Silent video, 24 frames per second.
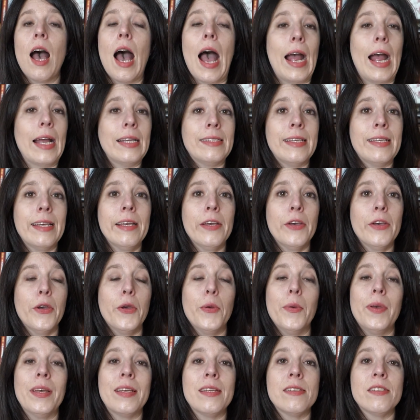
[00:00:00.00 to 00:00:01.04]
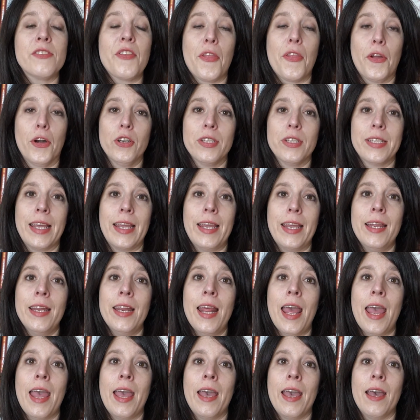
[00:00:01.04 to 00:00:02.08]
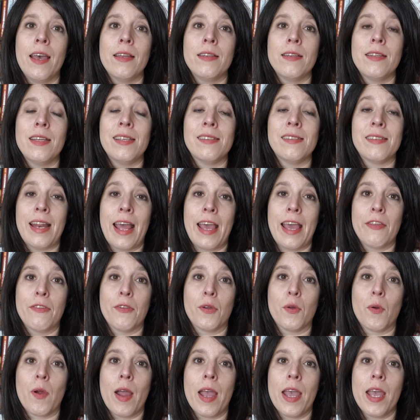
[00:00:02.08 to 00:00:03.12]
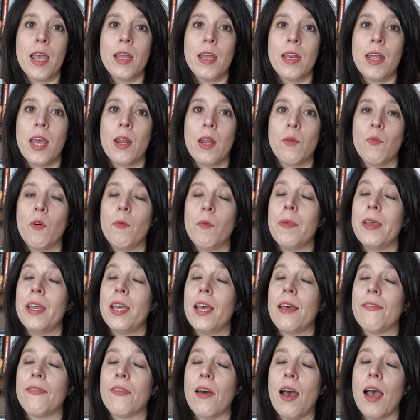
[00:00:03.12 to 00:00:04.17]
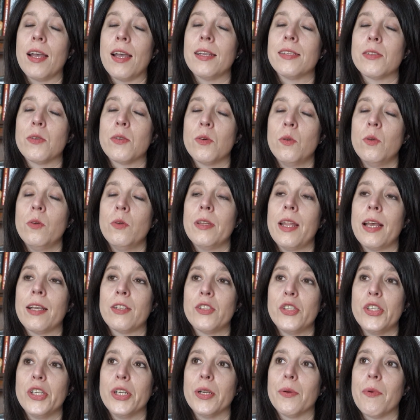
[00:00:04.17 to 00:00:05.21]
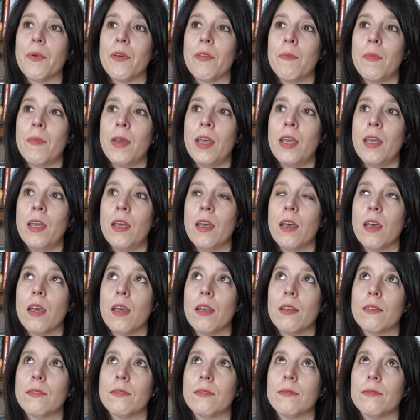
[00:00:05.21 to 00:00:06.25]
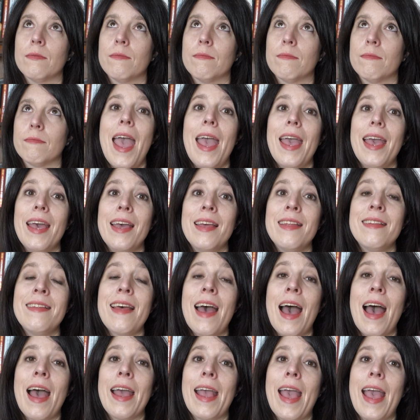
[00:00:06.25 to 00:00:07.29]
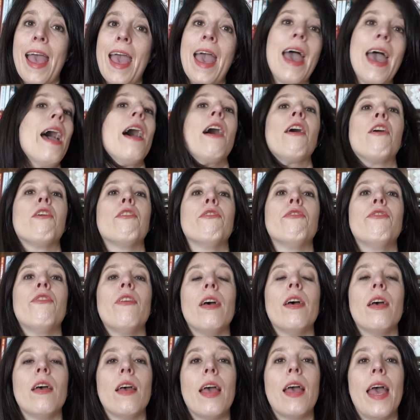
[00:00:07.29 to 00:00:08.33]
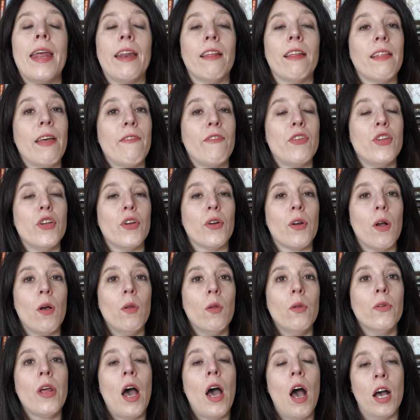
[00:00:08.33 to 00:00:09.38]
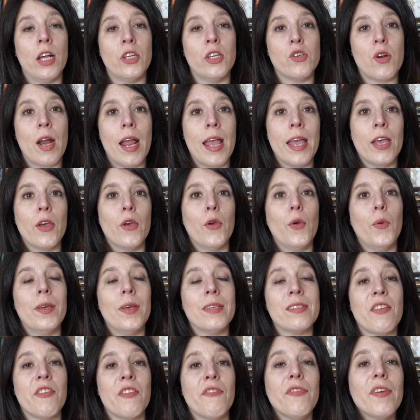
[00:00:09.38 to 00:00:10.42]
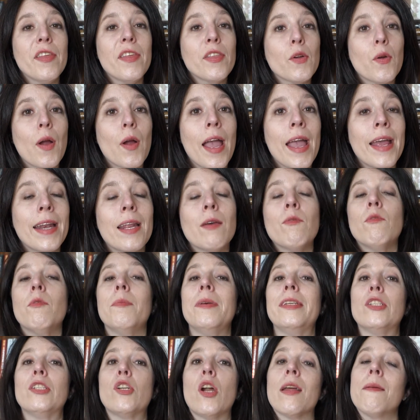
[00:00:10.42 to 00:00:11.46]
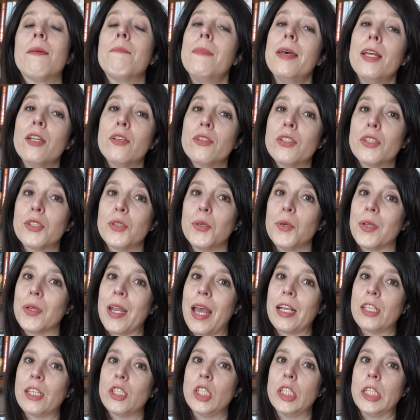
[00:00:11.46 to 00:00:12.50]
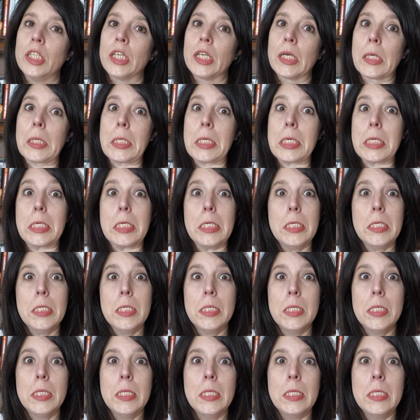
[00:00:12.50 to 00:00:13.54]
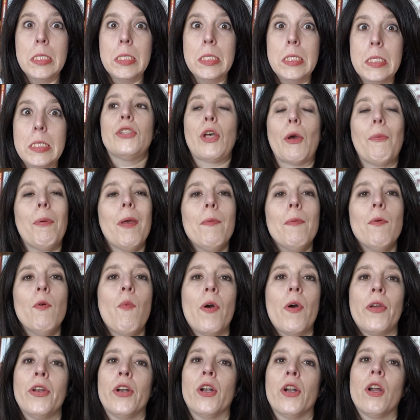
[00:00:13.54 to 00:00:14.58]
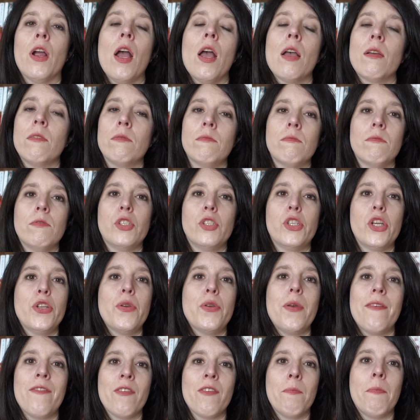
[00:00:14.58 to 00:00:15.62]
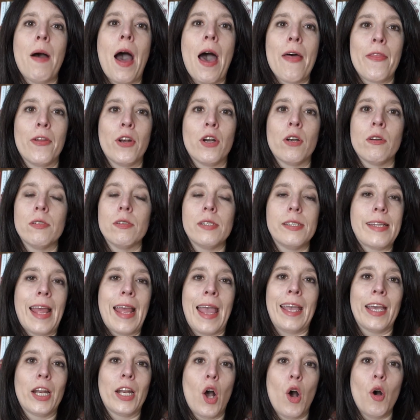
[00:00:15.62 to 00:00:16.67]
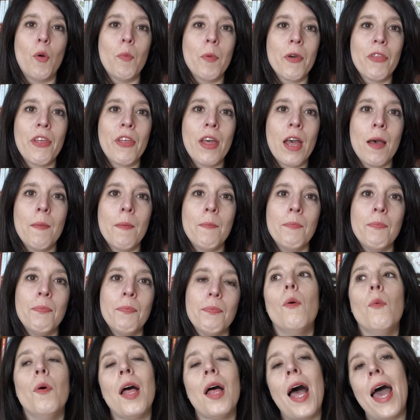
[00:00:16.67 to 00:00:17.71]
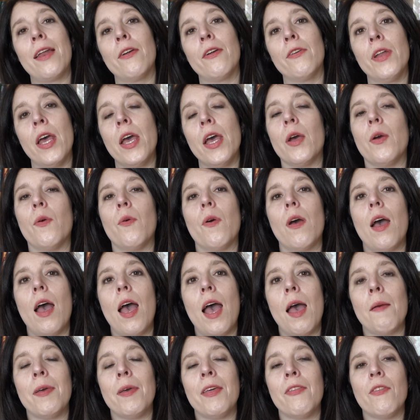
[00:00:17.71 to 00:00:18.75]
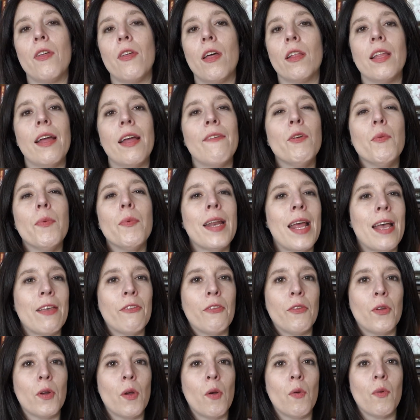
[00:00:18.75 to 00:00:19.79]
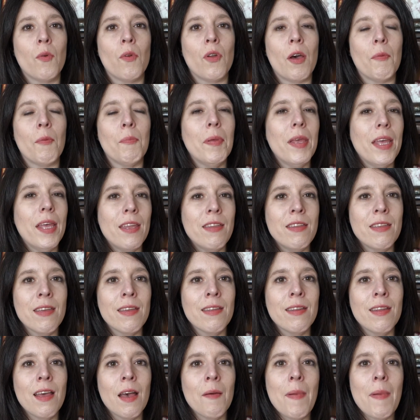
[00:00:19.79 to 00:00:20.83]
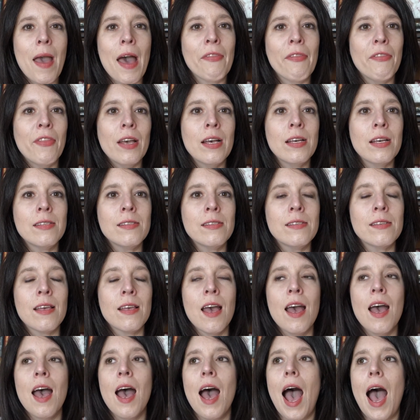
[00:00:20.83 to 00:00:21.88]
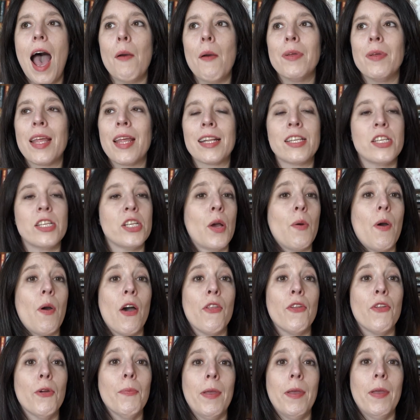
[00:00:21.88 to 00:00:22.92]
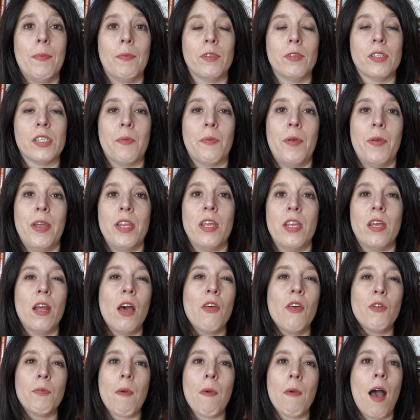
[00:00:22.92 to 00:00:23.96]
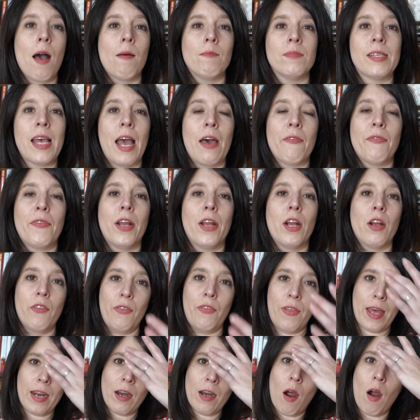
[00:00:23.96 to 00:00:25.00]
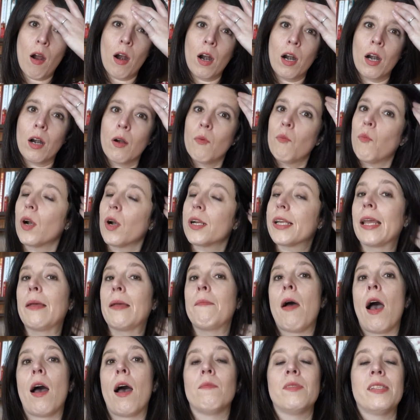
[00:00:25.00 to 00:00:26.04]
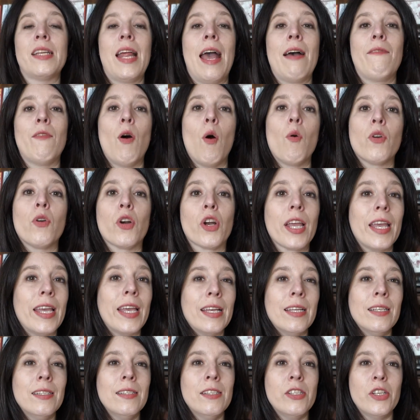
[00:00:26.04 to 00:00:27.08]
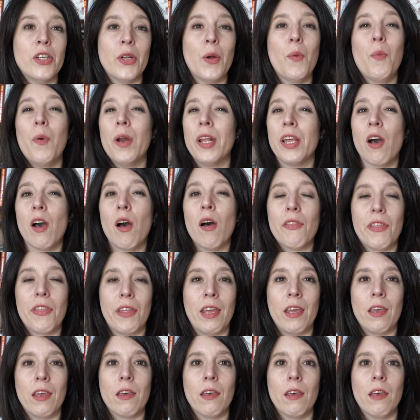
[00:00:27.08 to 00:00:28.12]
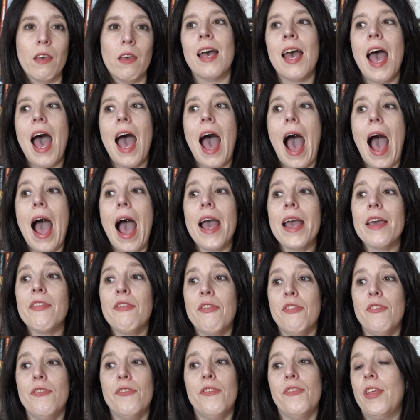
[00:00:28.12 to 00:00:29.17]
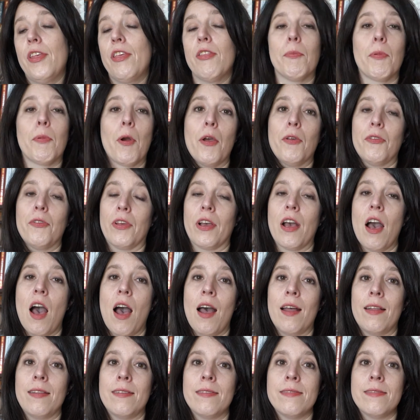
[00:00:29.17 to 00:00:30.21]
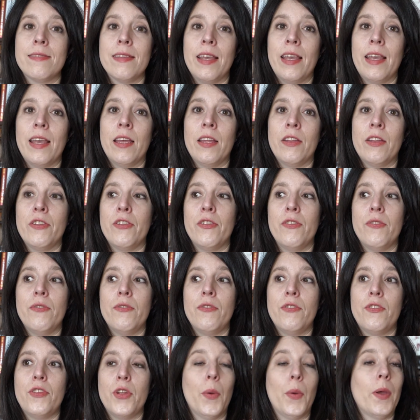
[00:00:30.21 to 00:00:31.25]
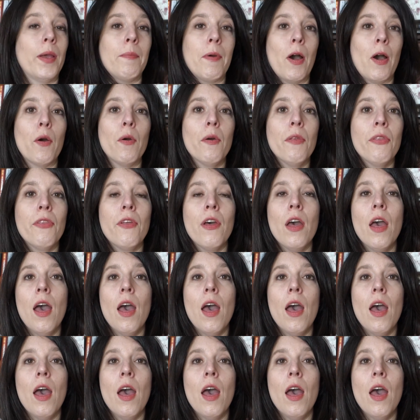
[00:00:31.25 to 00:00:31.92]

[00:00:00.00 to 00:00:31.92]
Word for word: Isaac, who is 13 and is in 8th grade and will be at the high school next year with me. And I have an 11-year-old, Andre, who is in the 5th grade and will be starting middle school next year. So people wonder, should you even bother staying at home with them? Well, I don't know. I mean, everyone has their own opinion about this. I would like to know other people's opinion, other moms out there that are working moms that have older kids. You know, what do y'all think? I see the pros and cons in doing both.